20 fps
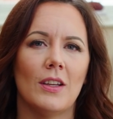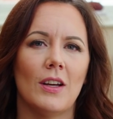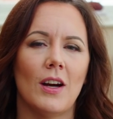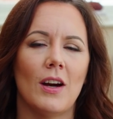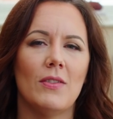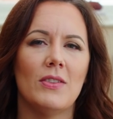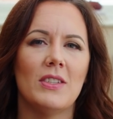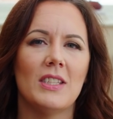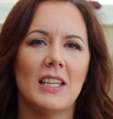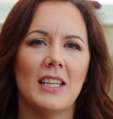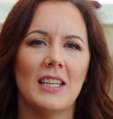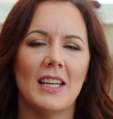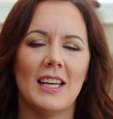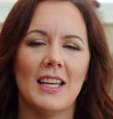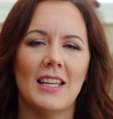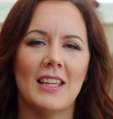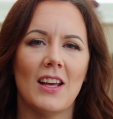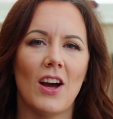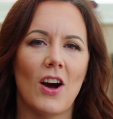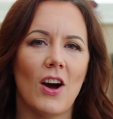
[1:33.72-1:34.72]
I've seen it
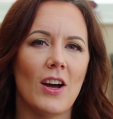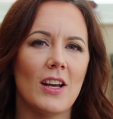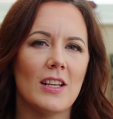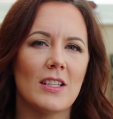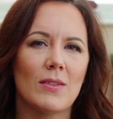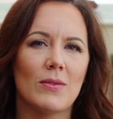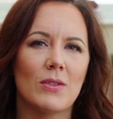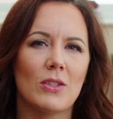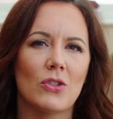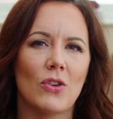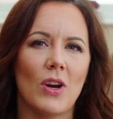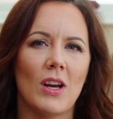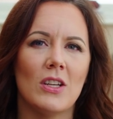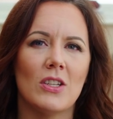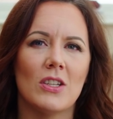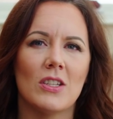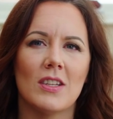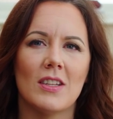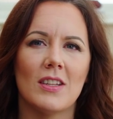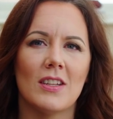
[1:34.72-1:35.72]
in the eyes of
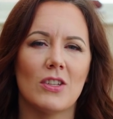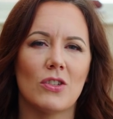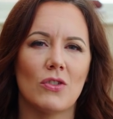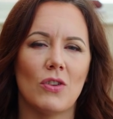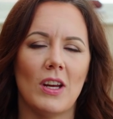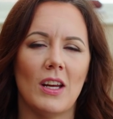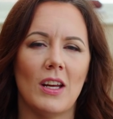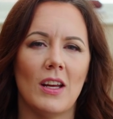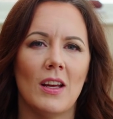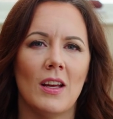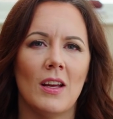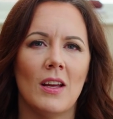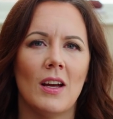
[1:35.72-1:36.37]
strangers in the street.